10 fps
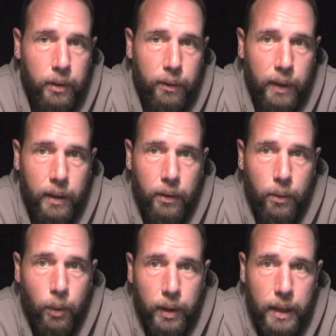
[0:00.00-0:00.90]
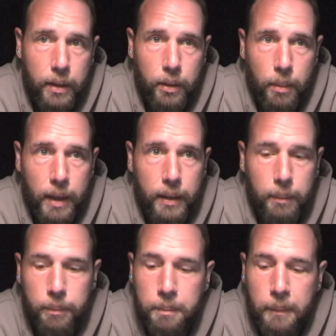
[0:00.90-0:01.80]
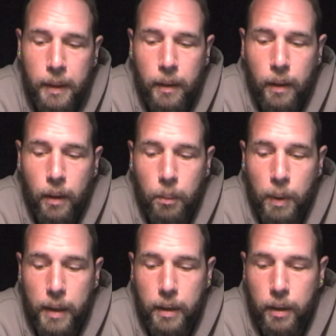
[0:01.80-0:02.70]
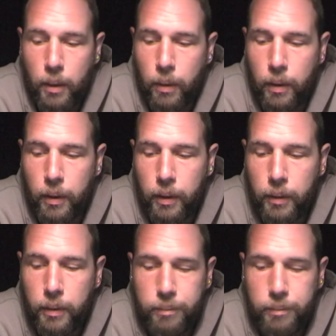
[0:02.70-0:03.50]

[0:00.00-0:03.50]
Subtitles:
their figures and what they do to make them better or